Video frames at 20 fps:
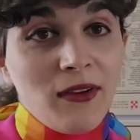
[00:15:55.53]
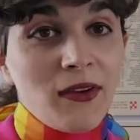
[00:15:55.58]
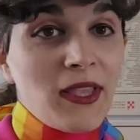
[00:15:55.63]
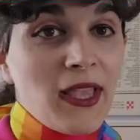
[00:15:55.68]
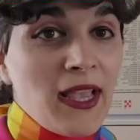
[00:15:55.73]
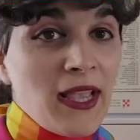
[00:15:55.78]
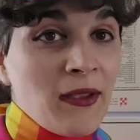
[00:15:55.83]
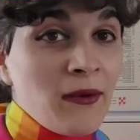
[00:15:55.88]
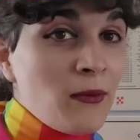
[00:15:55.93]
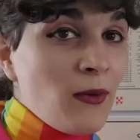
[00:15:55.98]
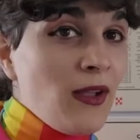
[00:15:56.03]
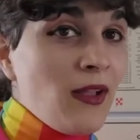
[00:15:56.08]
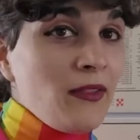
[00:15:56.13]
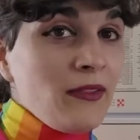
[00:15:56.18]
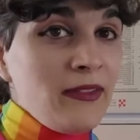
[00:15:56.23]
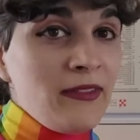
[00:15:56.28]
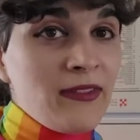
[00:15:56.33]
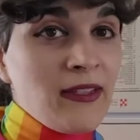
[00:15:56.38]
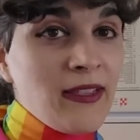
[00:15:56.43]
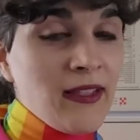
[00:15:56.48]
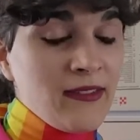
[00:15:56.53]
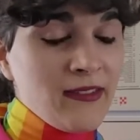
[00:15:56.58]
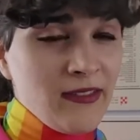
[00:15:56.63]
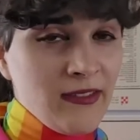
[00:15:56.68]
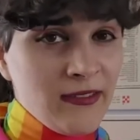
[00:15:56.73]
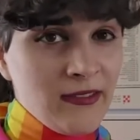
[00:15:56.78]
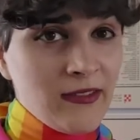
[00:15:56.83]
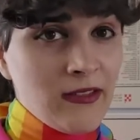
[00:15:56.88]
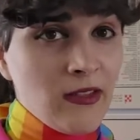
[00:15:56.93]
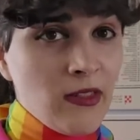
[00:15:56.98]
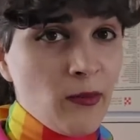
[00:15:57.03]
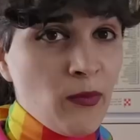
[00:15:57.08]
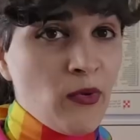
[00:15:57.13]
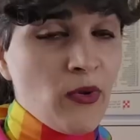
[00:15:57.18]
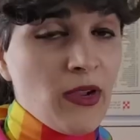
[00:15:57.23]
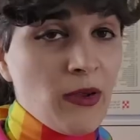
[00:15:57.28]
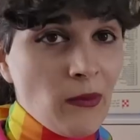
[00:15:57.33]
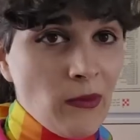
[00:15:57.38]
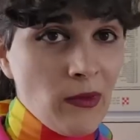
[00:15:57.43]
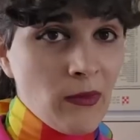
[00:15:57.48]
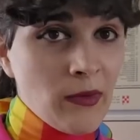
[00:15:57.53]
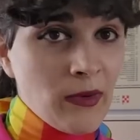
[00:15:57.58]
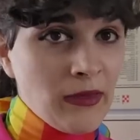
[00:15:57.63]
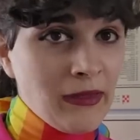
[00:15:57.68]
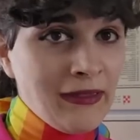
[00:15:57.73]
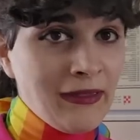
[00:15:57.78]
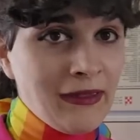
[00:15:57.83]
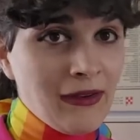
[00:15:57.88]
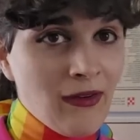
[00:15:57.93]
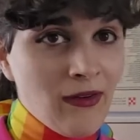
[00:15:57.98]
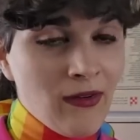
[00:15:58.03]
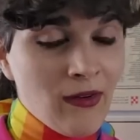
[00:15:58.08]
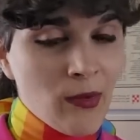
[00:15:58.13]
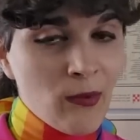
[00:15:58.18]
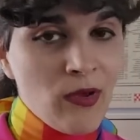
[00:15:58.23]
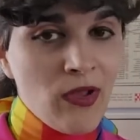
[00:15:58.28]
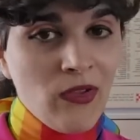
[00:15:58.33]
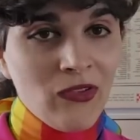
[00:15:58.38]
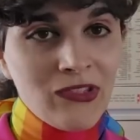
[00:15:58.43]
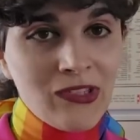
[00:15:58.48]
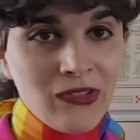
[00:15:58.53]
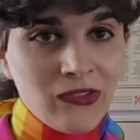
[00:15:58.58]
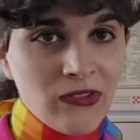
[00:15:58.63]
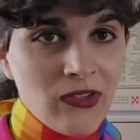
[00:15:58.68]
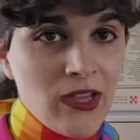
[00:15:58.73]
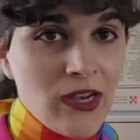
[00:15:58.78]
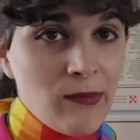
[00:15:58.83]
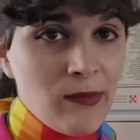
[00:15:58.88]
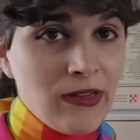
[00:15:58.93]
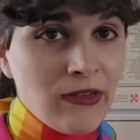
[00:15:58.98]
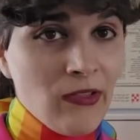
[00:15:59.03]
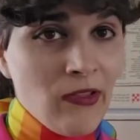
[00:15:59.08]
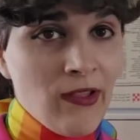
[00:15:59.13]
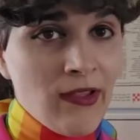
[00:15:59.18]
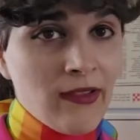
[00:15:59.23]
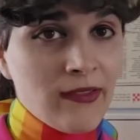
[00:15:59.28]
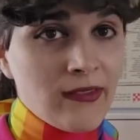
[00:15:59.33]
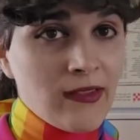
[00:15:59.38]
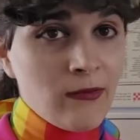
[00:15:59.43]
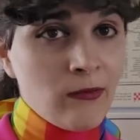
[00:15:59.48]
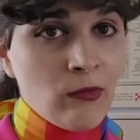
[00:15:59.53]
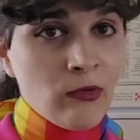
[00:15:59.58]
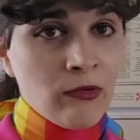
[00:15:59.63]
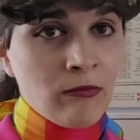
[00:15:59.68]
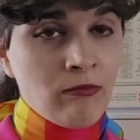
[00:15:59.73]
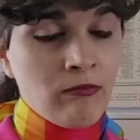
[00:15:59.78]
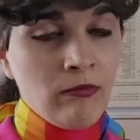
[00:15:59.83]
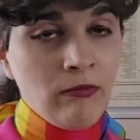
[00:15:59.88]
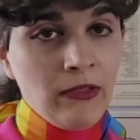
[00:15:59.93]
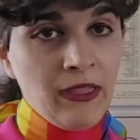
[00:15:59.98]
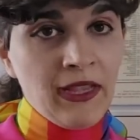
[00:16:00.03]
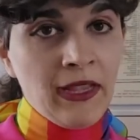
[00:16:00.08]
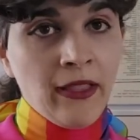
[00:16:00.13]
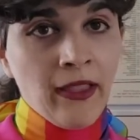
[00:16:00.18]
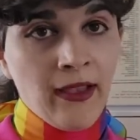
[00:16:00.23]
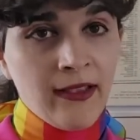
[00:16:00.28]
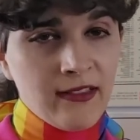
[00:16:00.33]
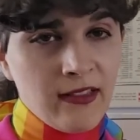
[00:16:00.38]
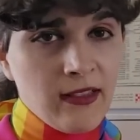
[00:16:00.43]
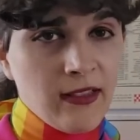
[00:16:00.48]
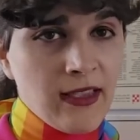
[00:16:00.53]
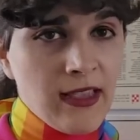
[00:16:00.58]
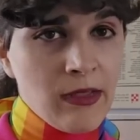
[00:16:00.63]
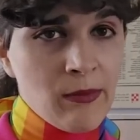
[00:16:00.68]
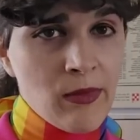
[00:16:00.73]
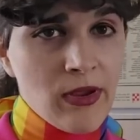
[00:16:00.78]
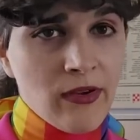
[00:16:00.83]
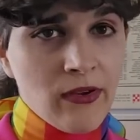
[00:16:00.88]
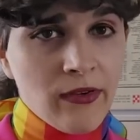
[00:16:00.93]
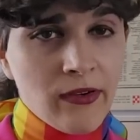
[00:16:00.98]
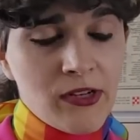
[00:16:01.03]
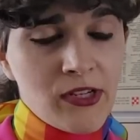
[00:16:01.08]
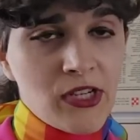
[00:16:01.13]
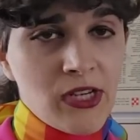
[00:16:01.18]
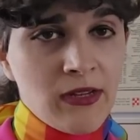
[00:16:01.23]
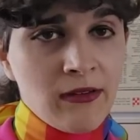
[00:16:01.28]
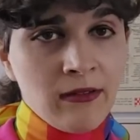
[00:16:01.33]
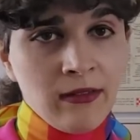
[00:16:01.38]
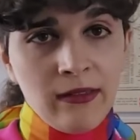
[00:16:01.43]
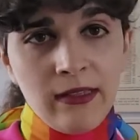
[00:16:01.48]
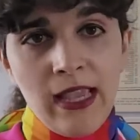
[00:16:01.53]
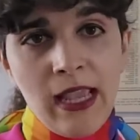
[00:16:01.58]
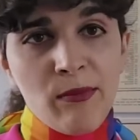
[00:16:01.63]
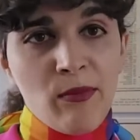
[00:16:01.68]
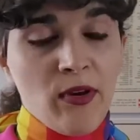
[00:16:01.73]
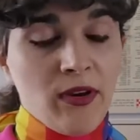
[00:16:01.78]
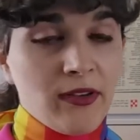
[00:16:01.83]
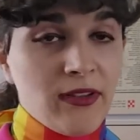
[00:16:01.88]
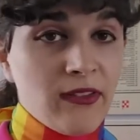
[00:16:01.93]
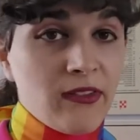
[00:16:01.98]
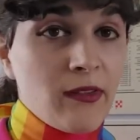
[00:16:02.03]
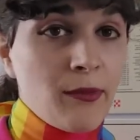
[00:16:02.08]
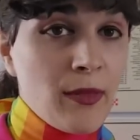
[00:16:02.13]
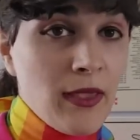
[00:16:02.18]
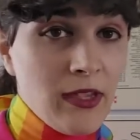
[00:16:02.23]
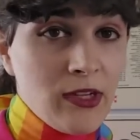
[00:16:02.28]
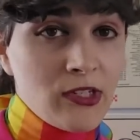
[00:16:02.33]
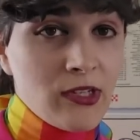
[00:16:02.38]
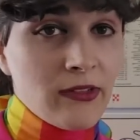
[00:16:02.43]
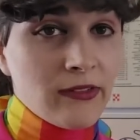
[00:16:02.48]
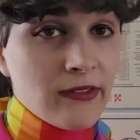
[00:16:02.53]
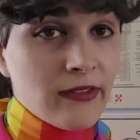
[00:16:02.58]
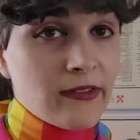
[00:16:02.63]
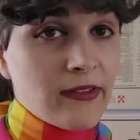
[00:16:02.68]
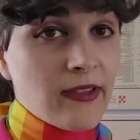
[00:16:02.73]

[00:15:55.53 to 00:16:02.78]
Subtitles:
Okay, well, at least it gets us to the point where we are abolishing sodomy laws and we're legalizing gay marriage and gay participation in